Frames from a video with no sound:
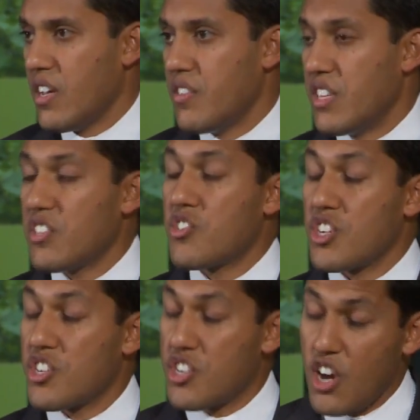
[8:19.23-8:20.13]
This
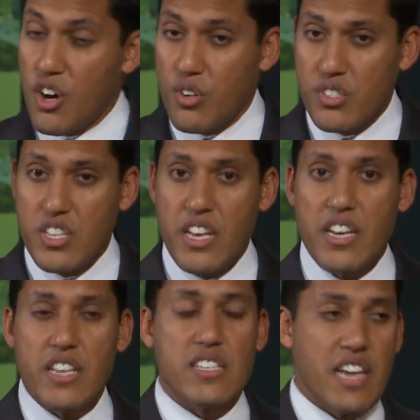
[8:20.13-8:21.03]
just shows that it
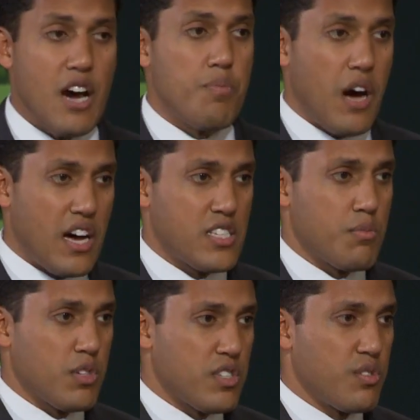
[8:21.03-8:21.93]
is now
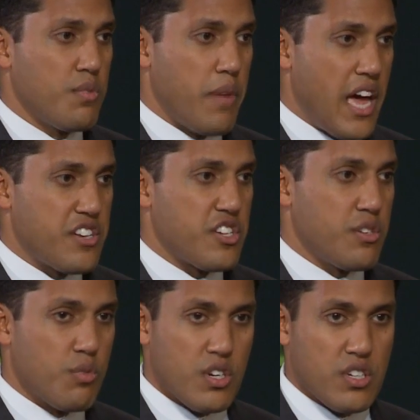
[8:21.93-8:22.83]
possible to imagine a
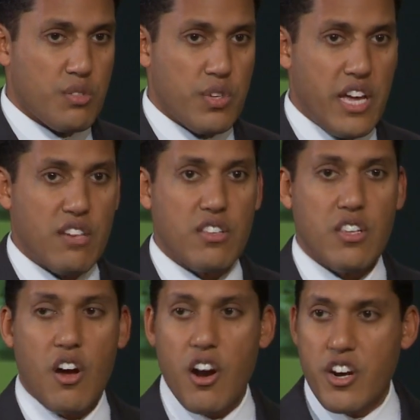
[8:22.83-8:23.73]
world without
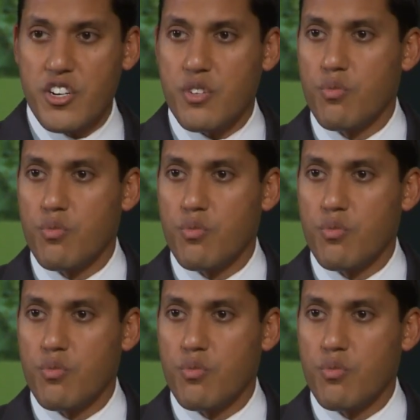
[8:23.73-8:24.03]
large,